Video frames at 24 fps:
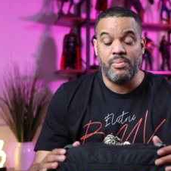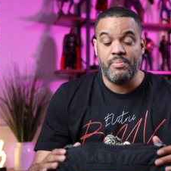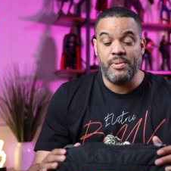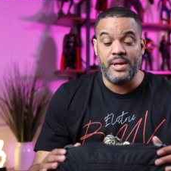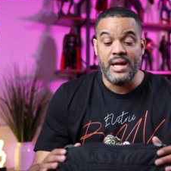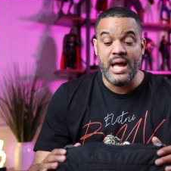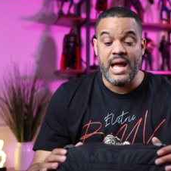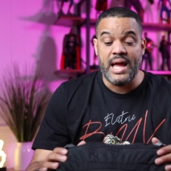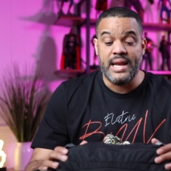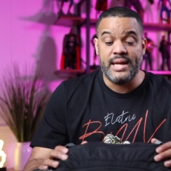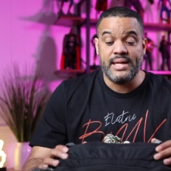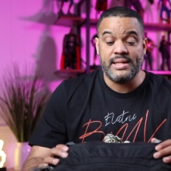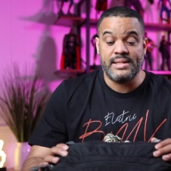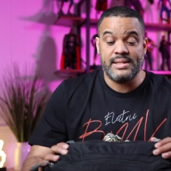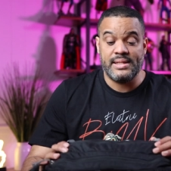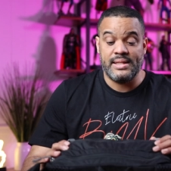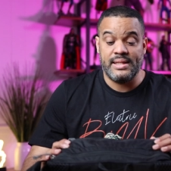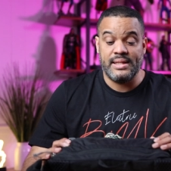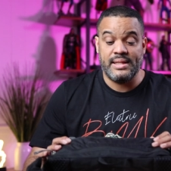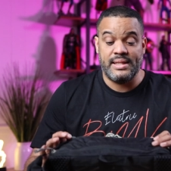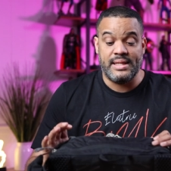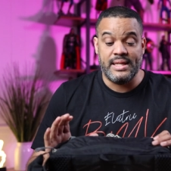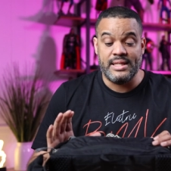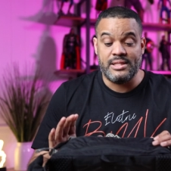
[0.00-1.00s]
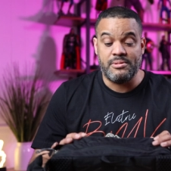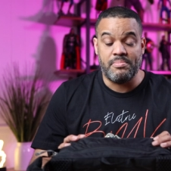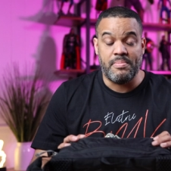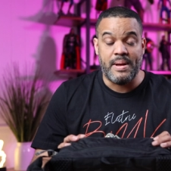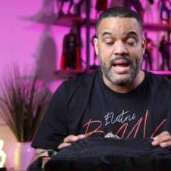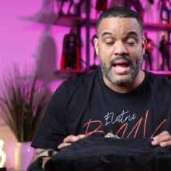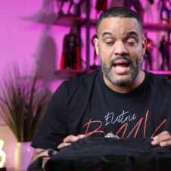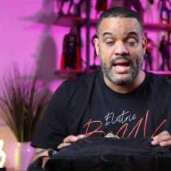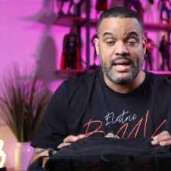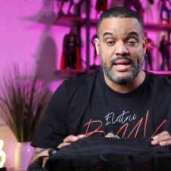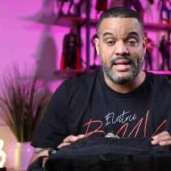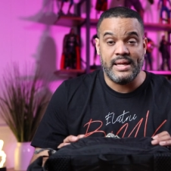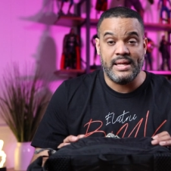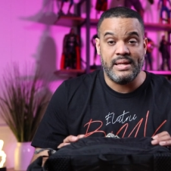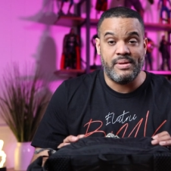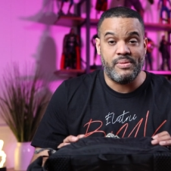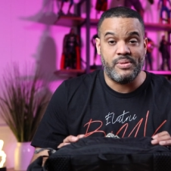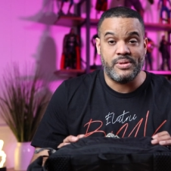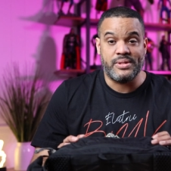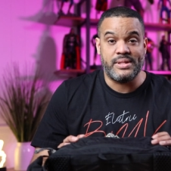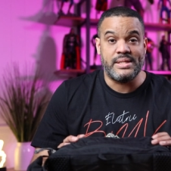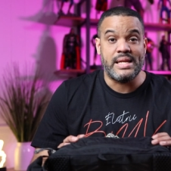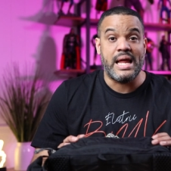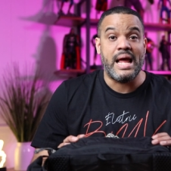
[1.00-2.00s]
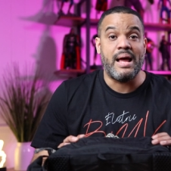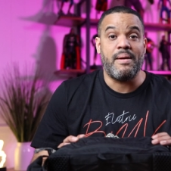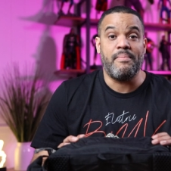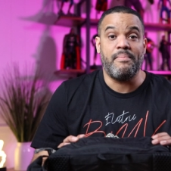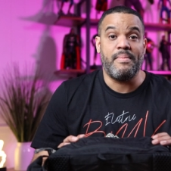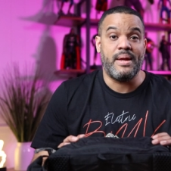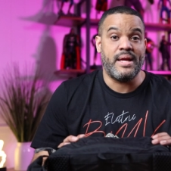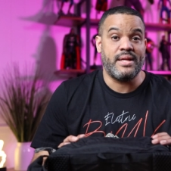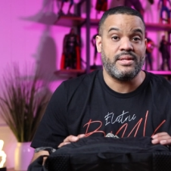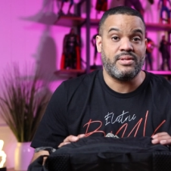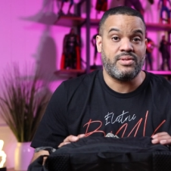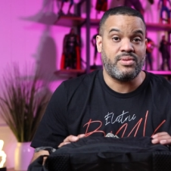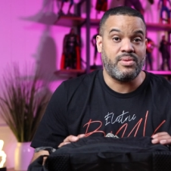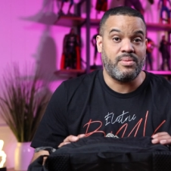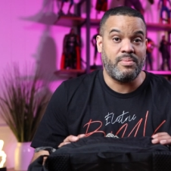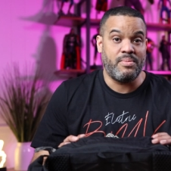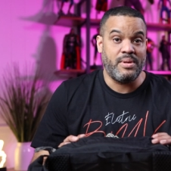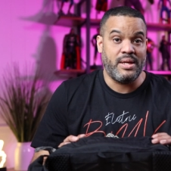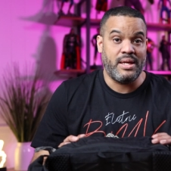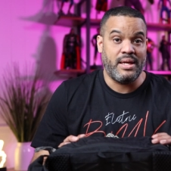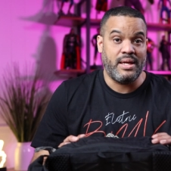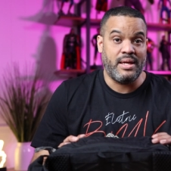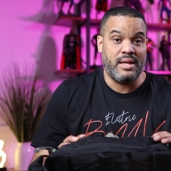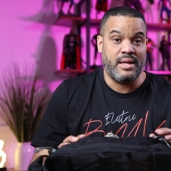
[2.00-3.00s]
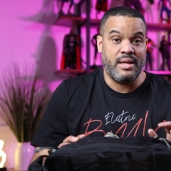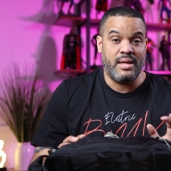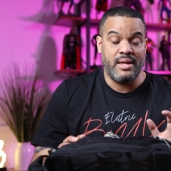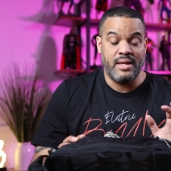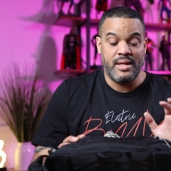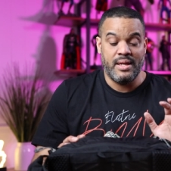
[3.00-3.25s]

to be honest, this bag, it was not meant to be